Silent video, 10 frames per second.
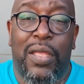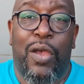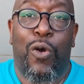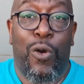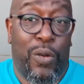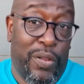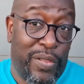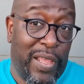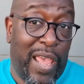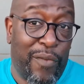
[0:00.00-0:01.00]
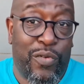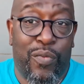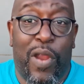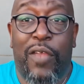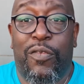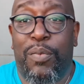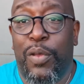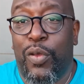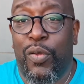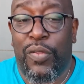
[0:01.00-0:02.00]
or they have arrived,
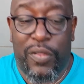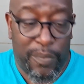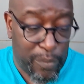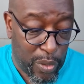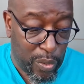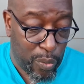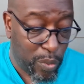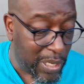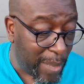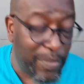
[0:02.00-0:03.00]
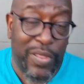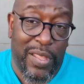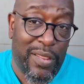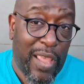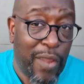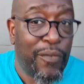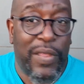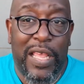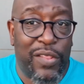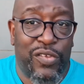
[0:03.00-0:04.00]
because what happens is
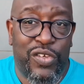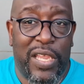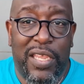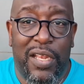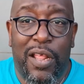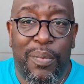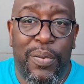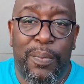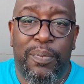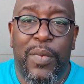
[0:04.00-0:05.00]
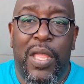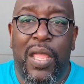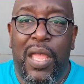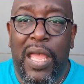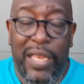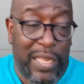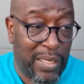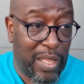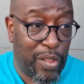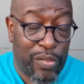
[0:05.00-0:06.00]
everything gets shaken up and
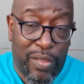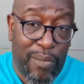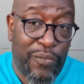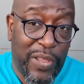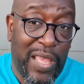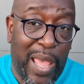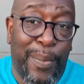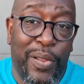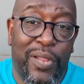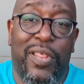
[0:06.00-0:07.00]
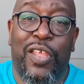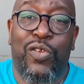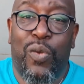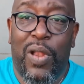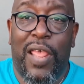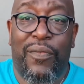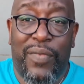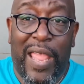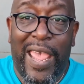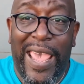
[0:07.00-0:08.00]
then something happens in your life
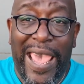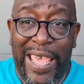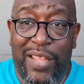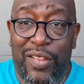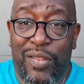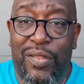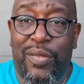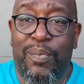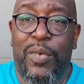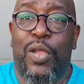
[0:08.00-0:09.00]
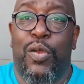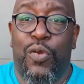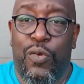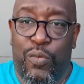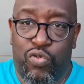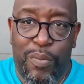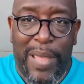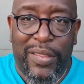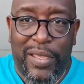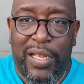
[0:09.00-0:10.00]
that ends
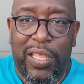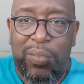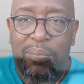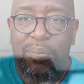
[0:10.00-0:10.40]
dramatically.